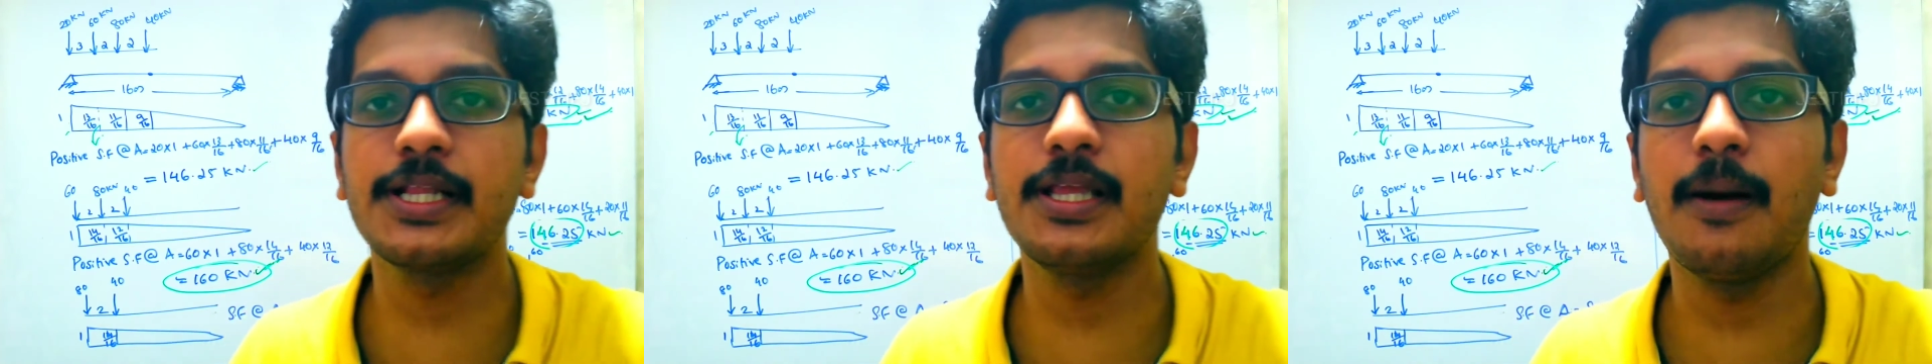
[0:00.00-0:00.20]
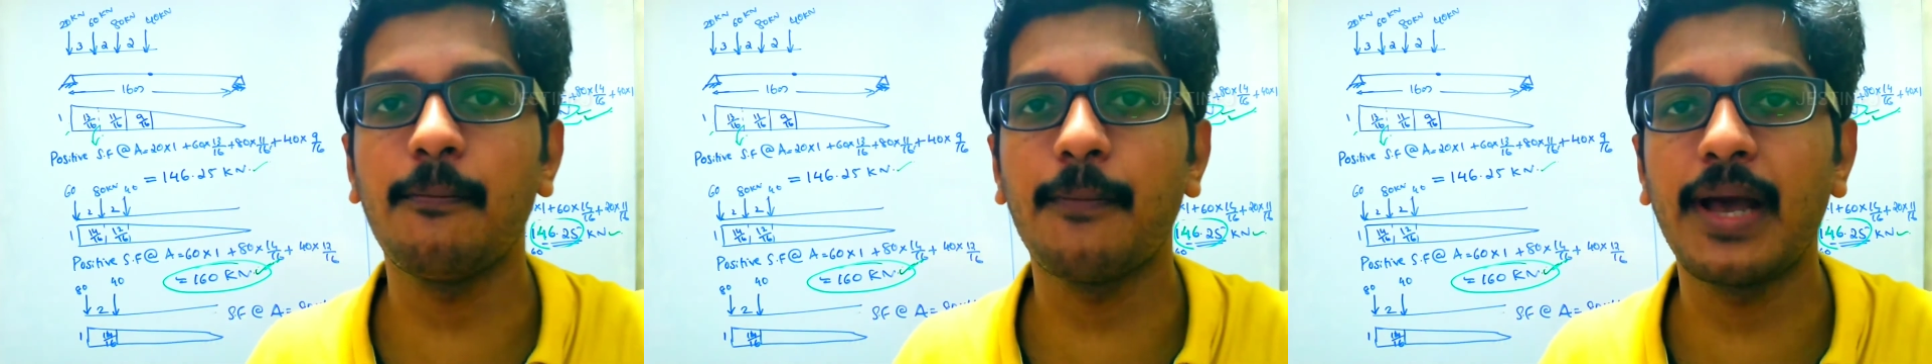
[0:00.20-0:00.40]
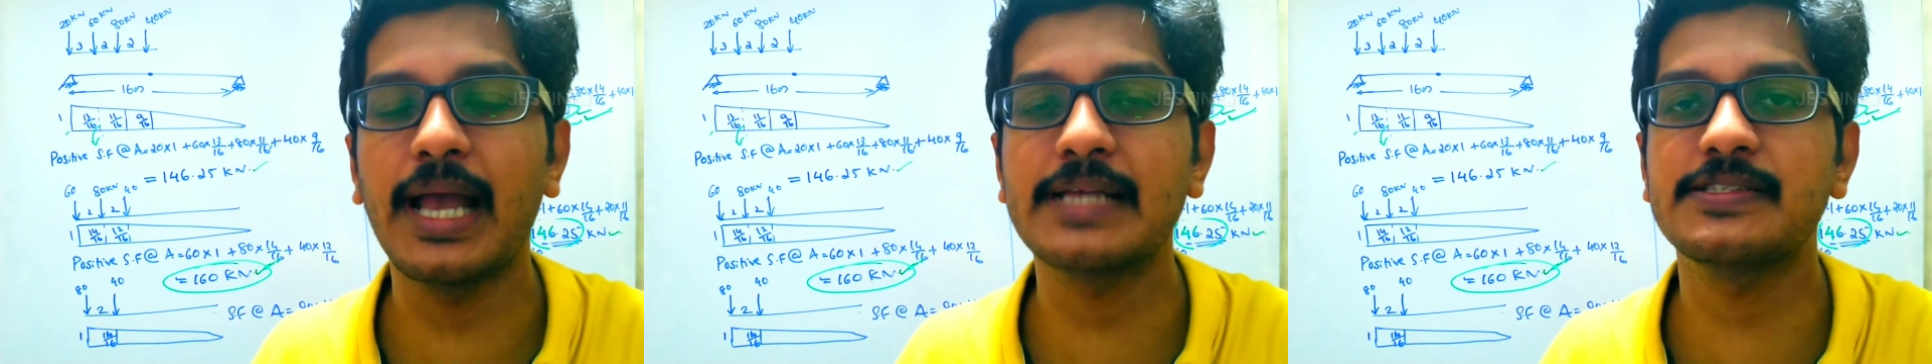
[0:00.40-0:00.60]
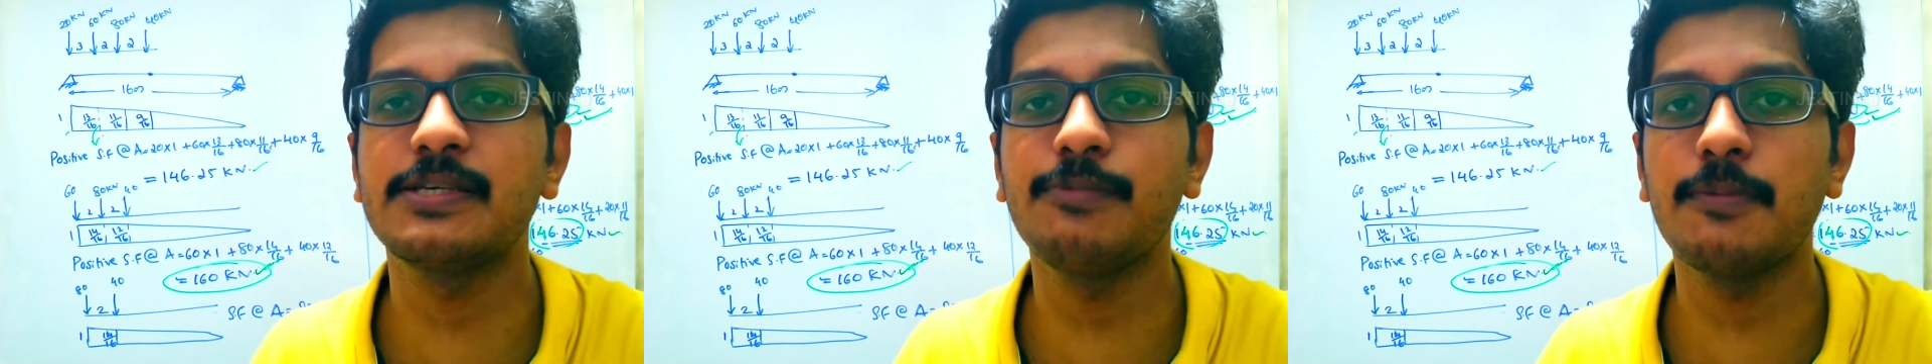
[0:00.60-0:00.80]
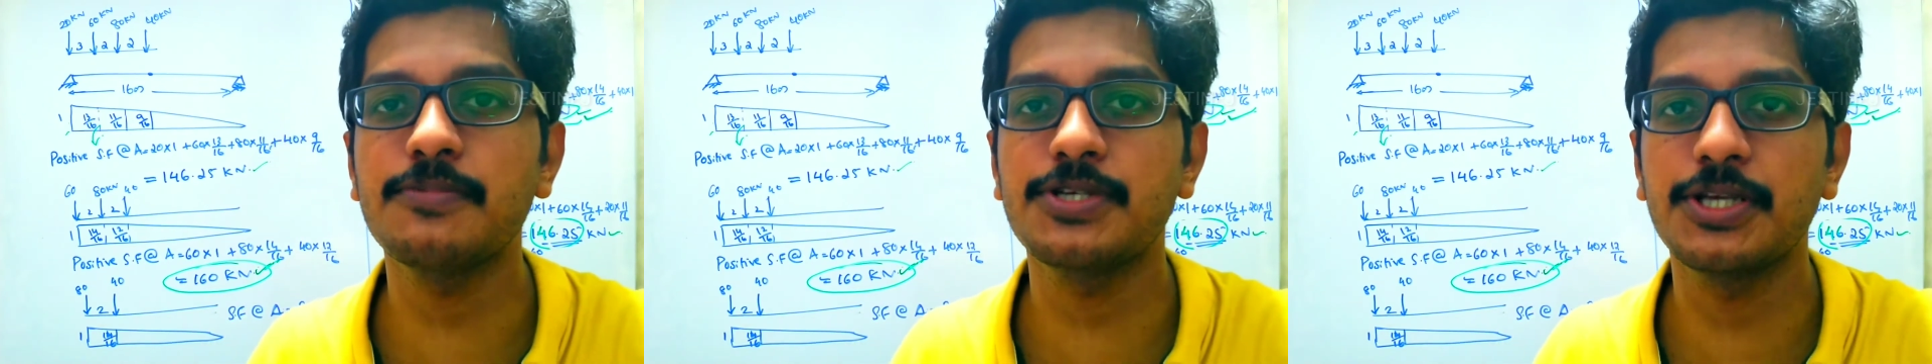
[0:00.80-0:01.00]
the
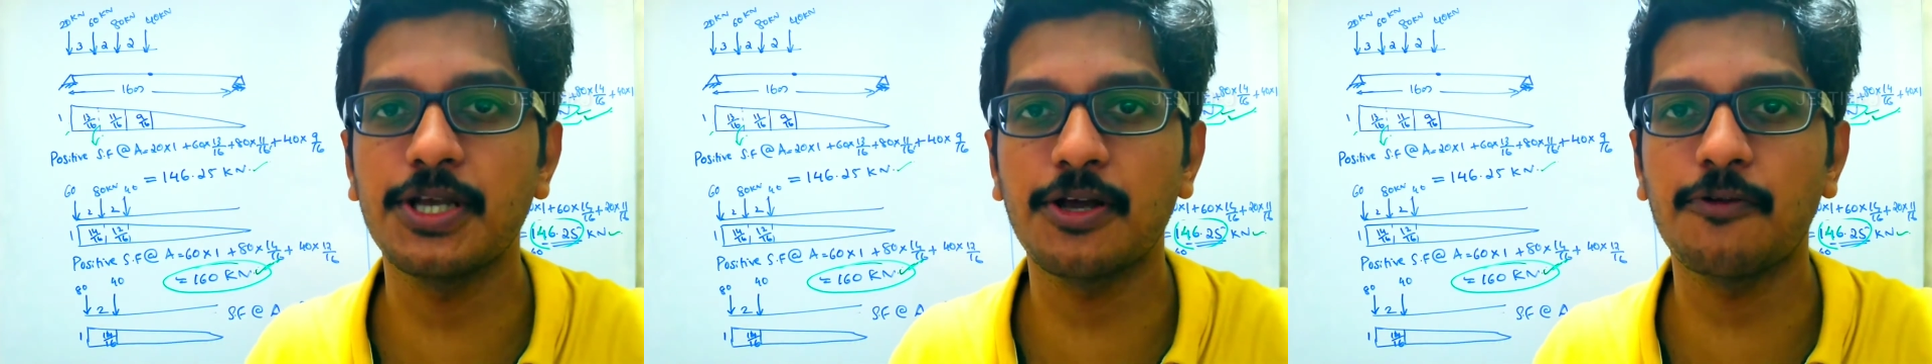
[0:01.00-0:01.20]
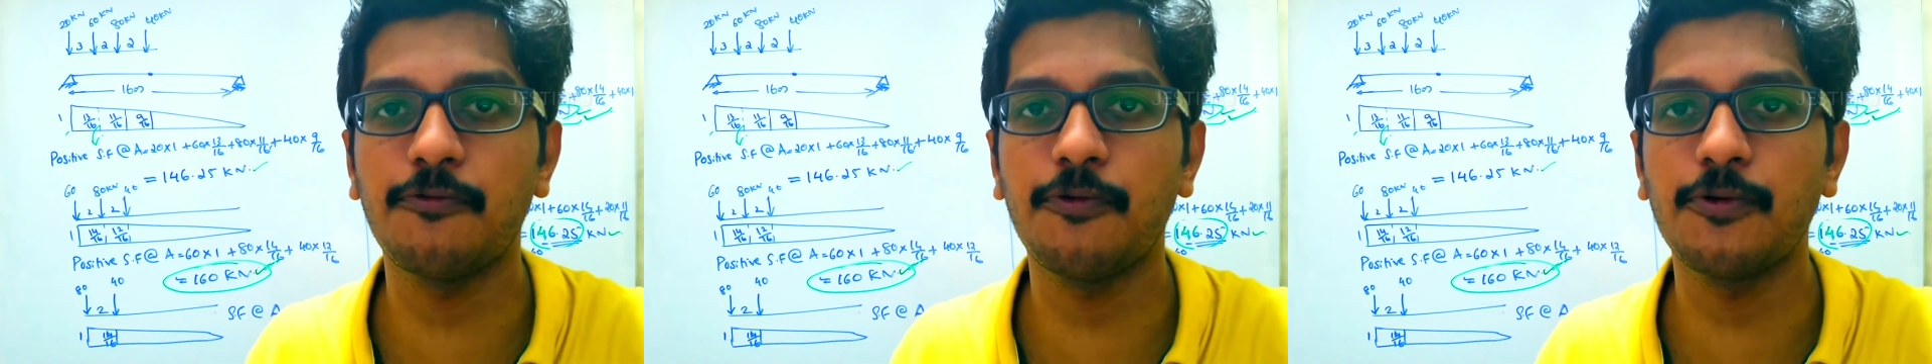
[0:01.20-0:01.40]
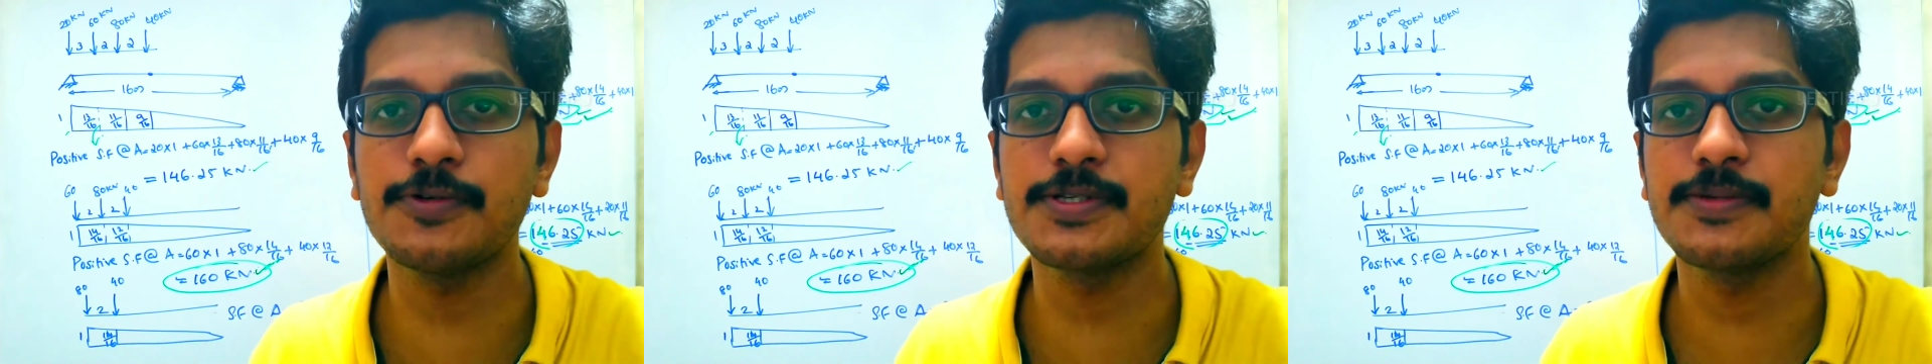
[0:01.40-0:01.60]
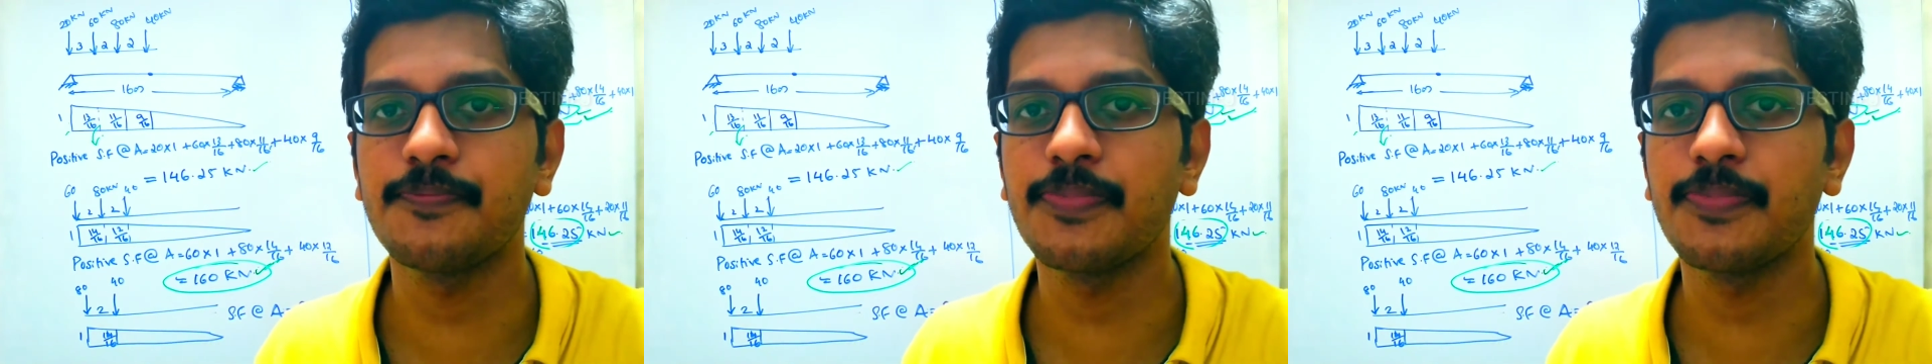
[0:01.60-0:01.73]
maximum shear force